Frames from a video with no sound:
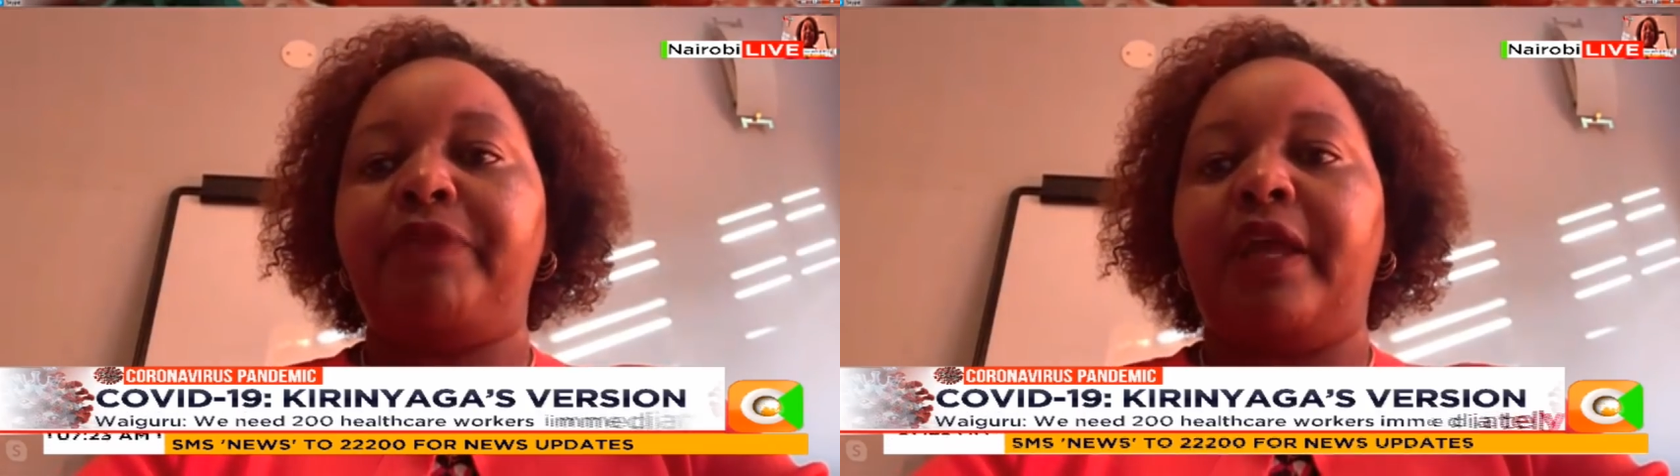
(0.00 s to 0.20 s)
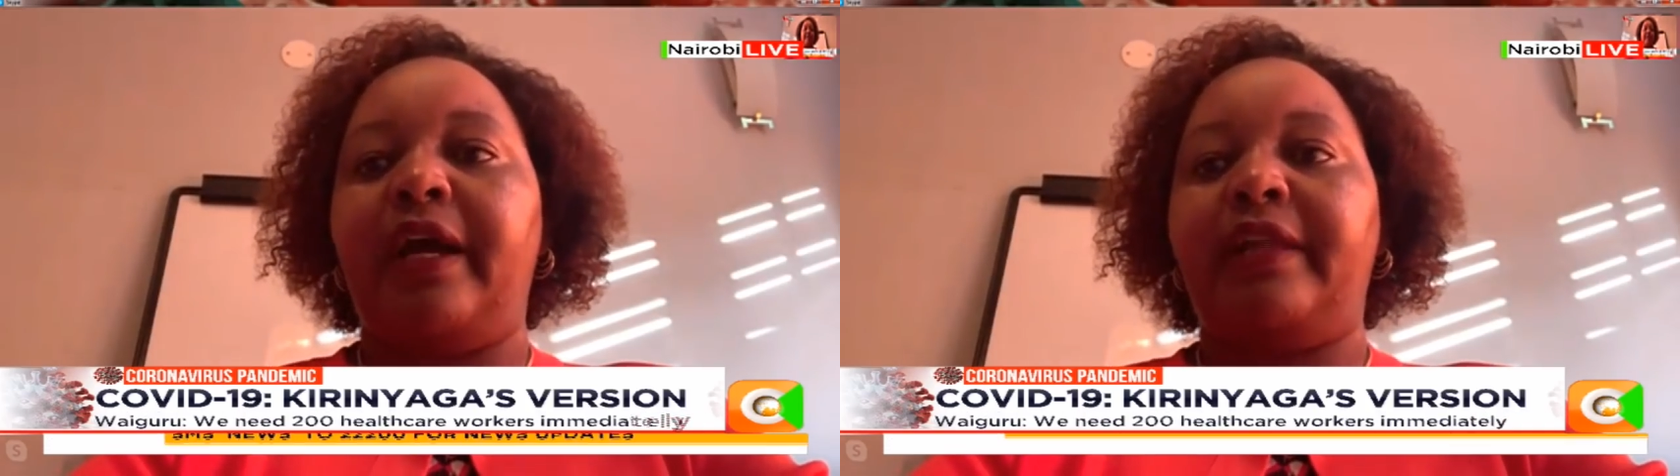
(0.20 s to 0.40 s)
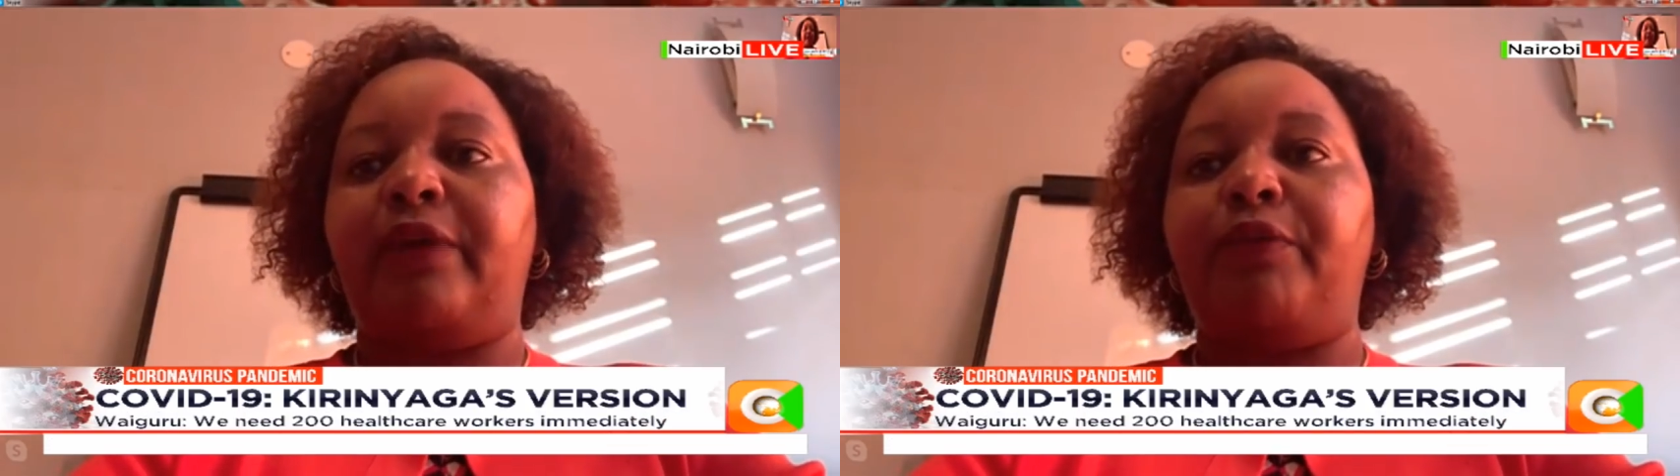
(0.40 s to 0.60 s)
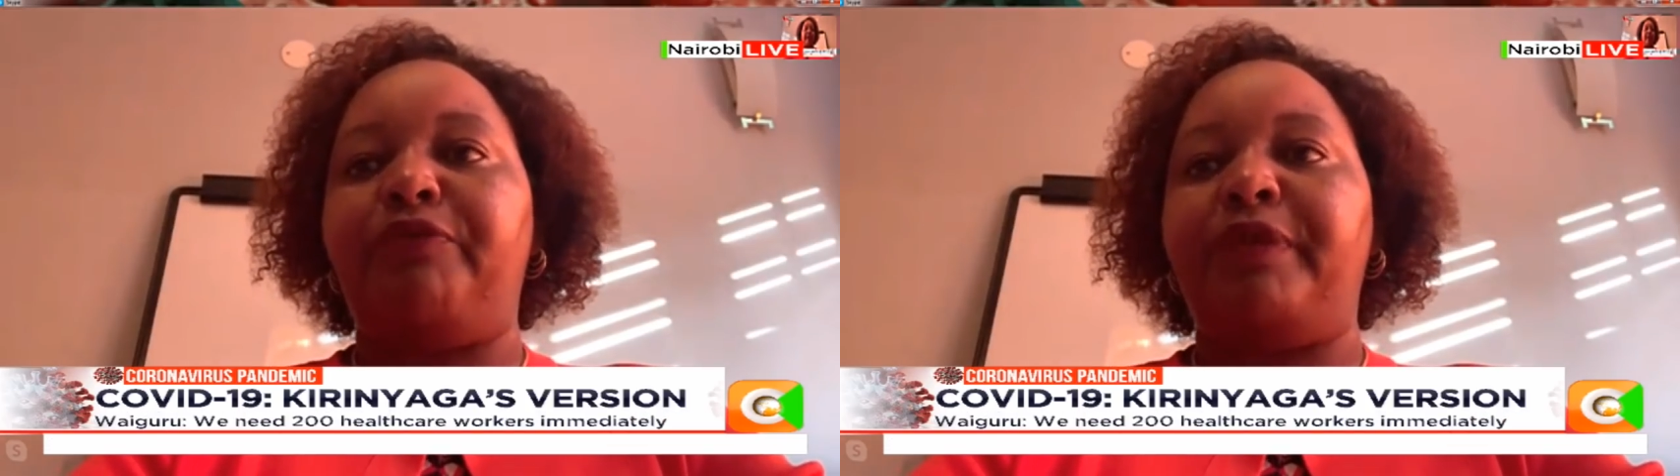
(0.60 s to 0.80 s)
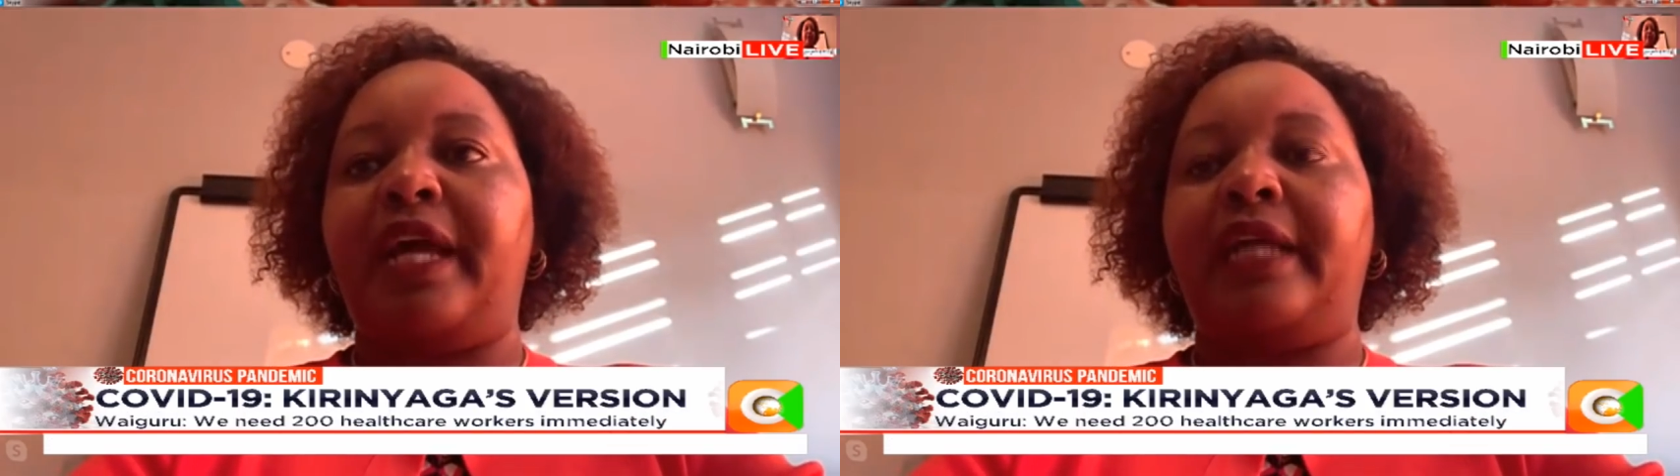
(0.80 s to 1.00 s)
uh, mm-hmm. that
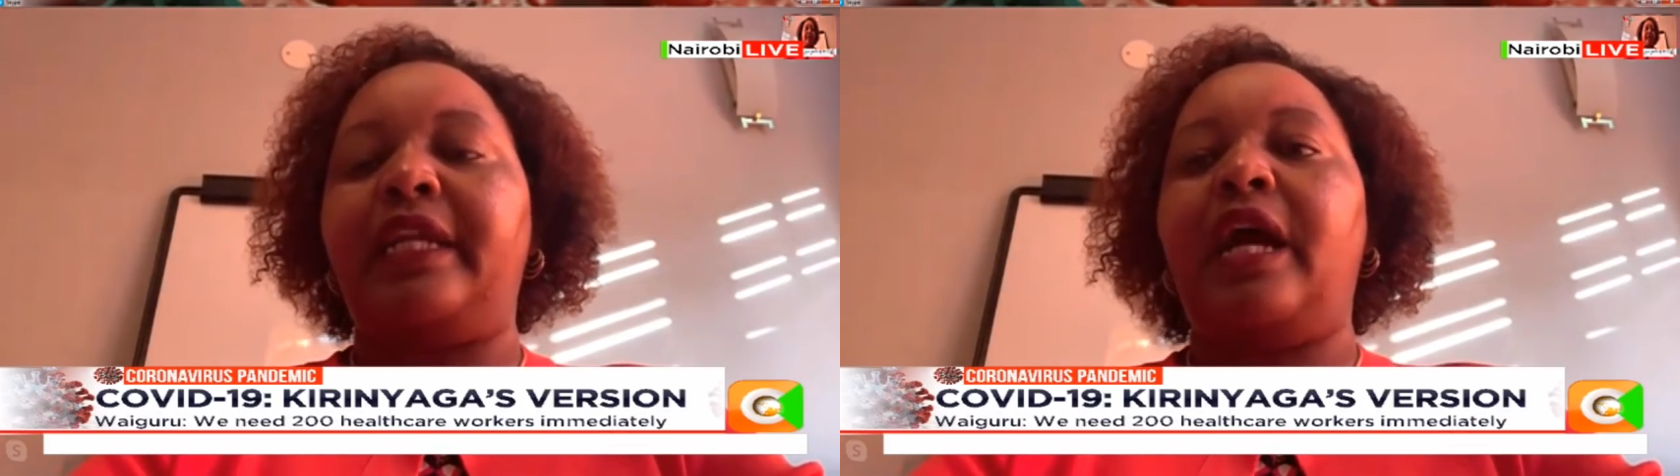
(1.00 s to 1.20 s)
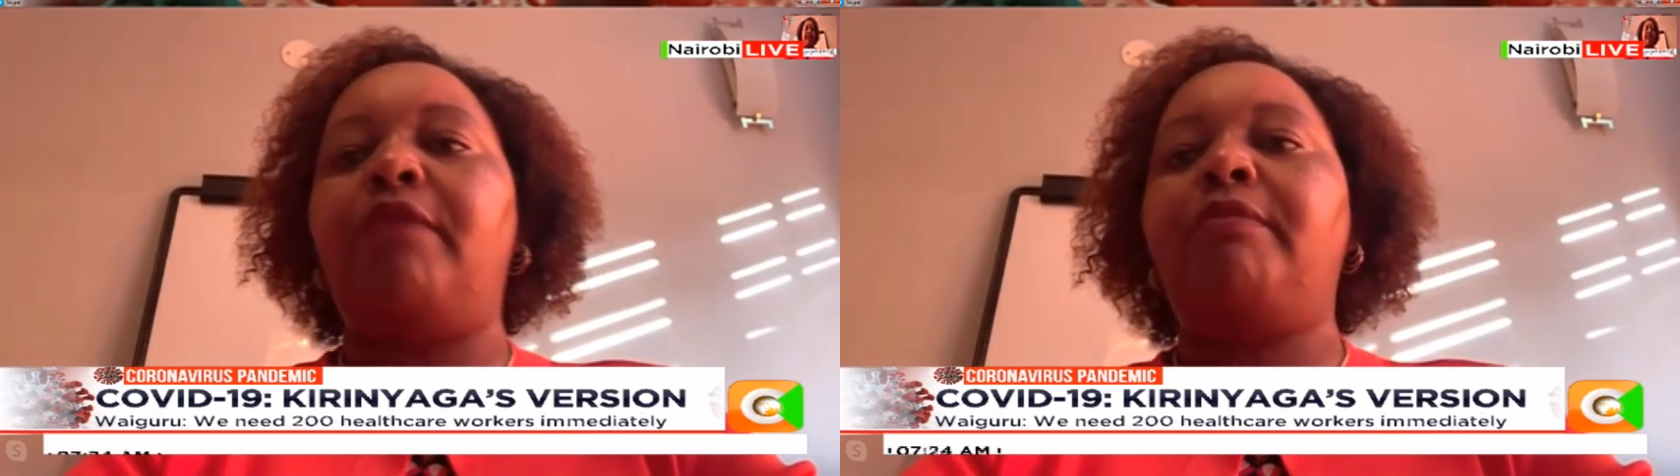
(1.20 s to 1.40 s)
we've been added. How